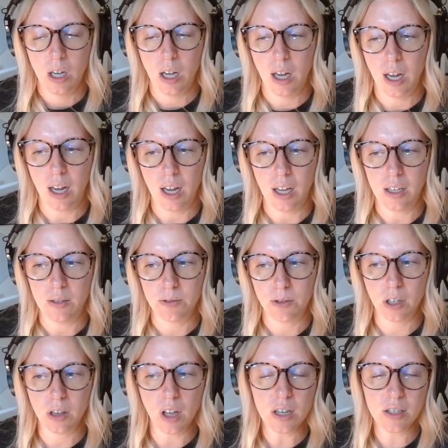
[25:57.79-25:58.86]
and for
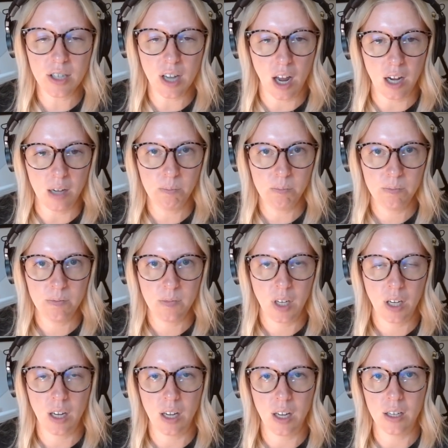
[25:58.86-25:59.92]
a long time,
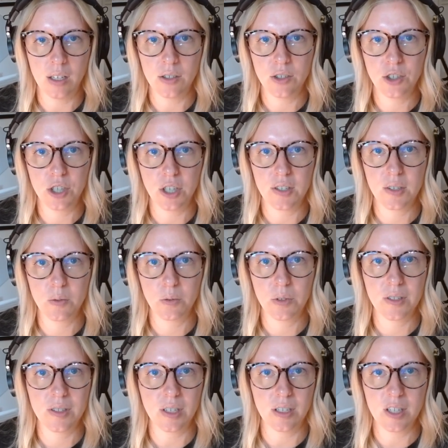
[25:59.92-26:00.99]
and just
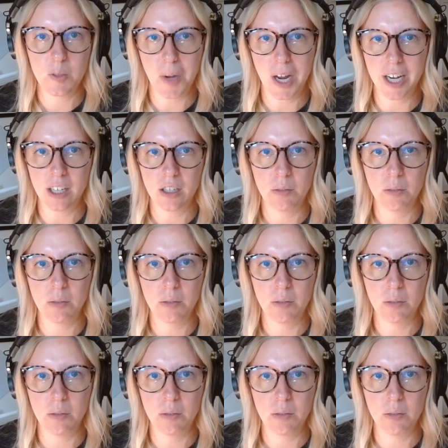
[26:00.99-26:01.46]
was inspired